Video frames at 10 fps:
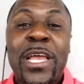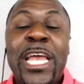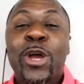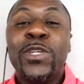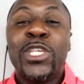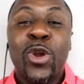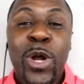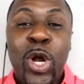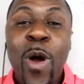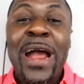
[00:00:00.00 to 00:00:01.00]
it was going to
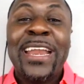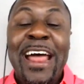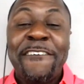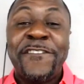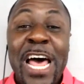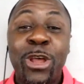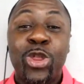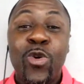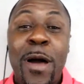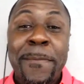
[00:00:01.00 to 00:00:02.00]
require that I follow
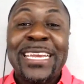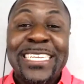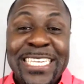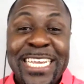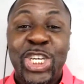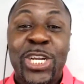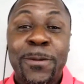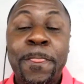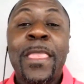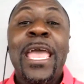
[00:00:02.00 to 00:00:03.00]
through on my decision